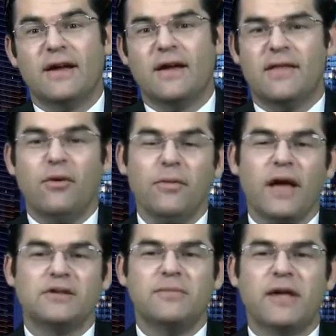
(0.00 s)
That would
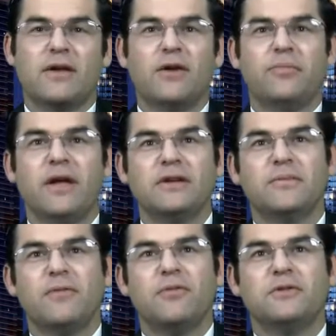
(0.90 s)
actually make a good picture.
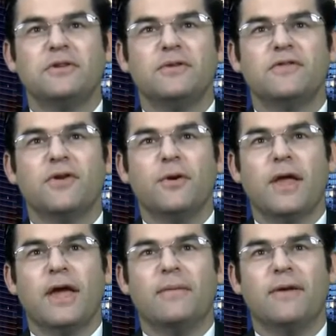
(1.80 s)
Maybe we should do a snow
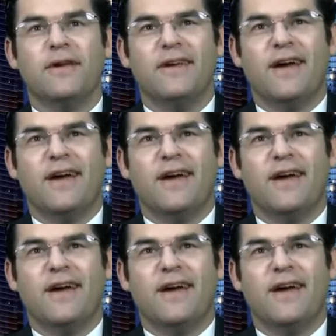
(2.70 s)
cam.